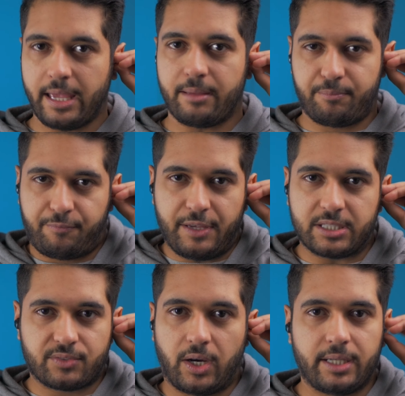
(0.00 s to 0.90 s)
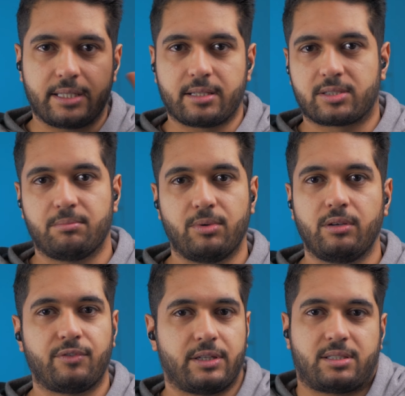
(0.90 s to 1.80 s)
it fits fine, it doesn't
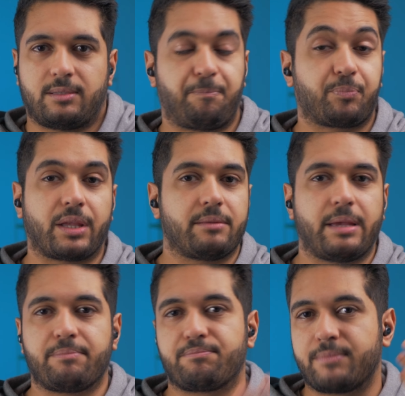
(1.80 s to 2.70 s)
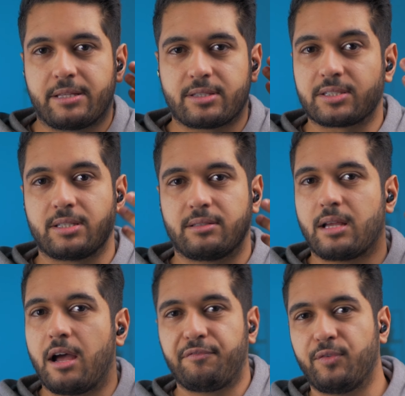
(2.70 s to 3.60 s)
move, it
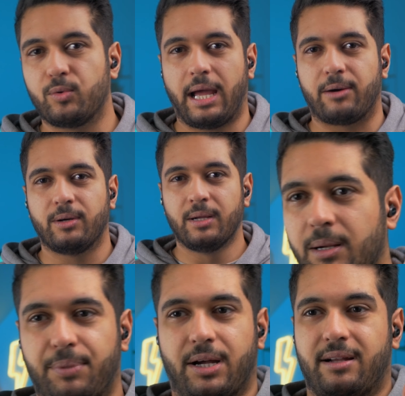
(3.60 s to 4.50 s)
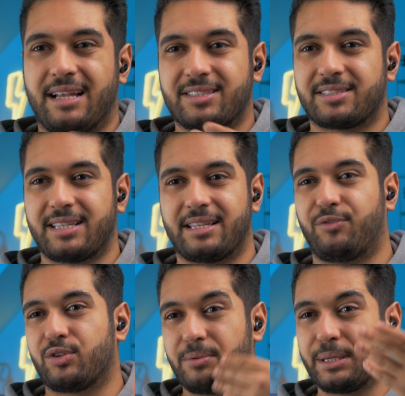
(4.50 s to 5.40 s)
doesn't fall out. But as I said, if
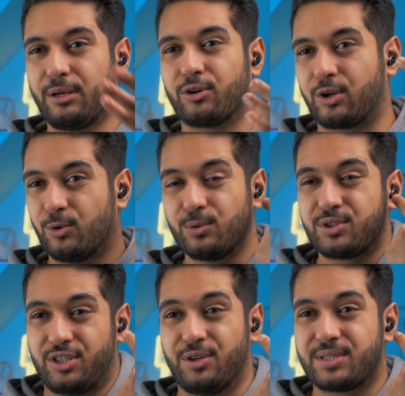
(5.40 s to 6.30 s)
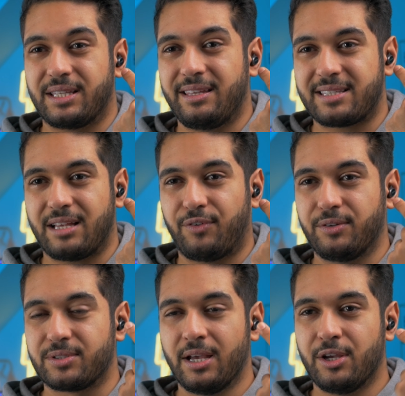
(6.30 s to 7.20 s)
you're doing a lot of calls using these
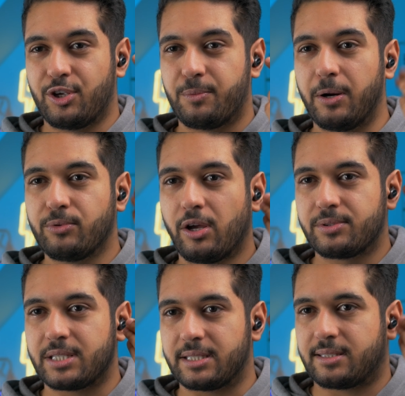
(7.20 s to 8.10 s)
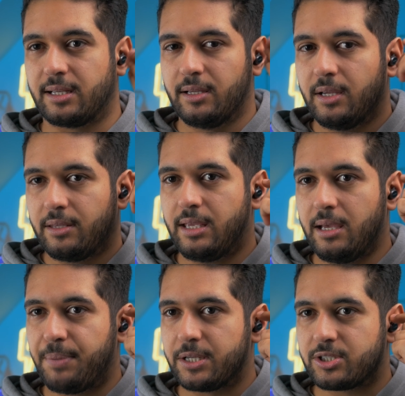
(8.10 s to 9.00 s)
headphones, you will notice that the
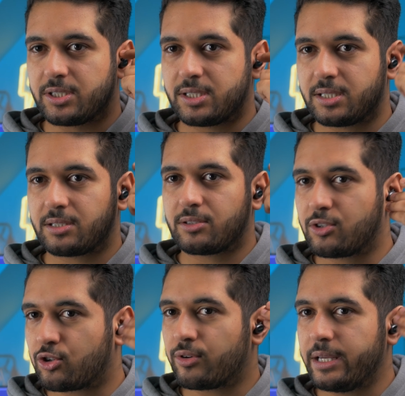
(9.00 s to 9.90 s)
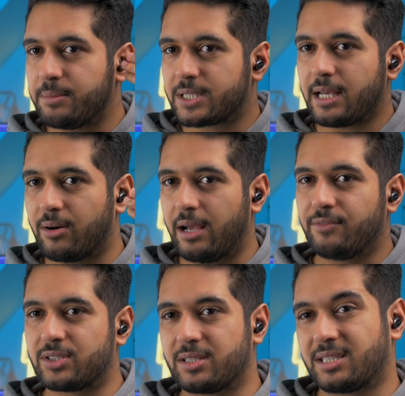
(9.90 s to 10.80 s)
earbud just creeps out
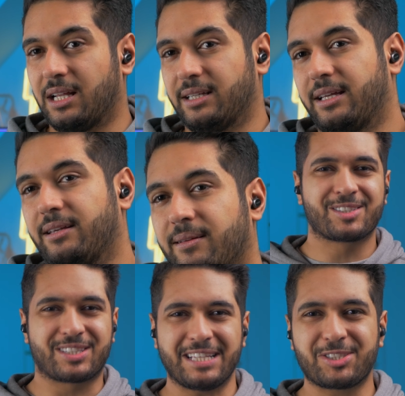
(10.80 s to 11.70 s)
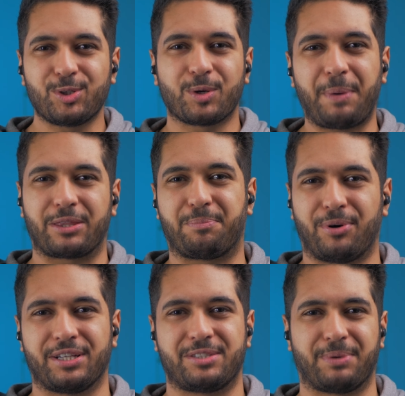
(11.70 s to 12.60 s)
ever so slightly. So let's talk about the
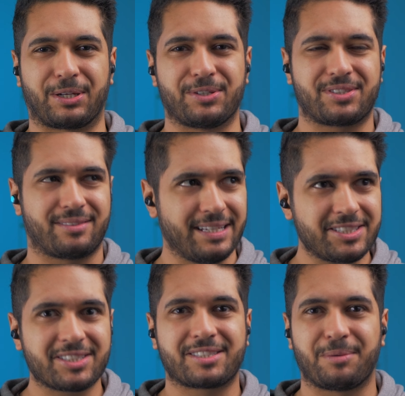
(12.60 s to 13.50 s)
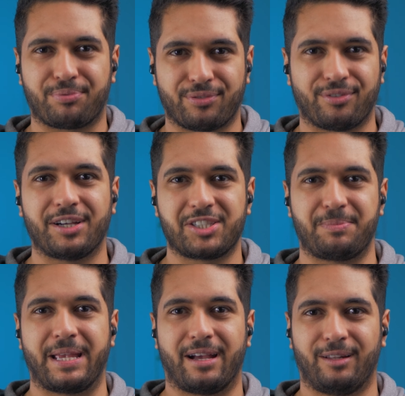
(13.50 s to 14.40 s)
price, because this surprised
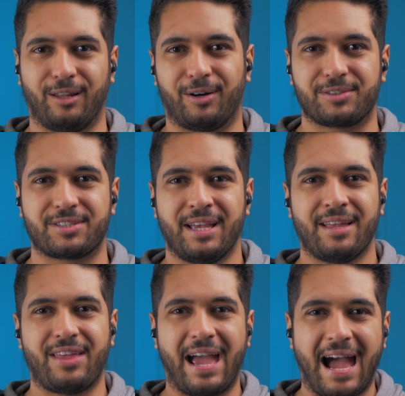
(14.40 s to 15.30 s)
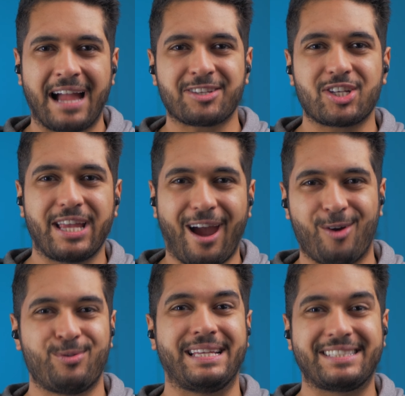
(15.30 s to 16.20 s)
me a lot. They're actually
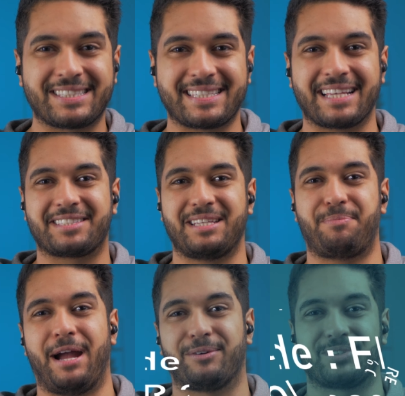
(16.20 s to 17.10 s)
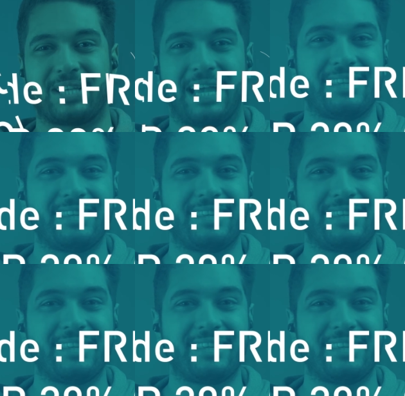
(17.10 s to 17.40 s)
only £60, and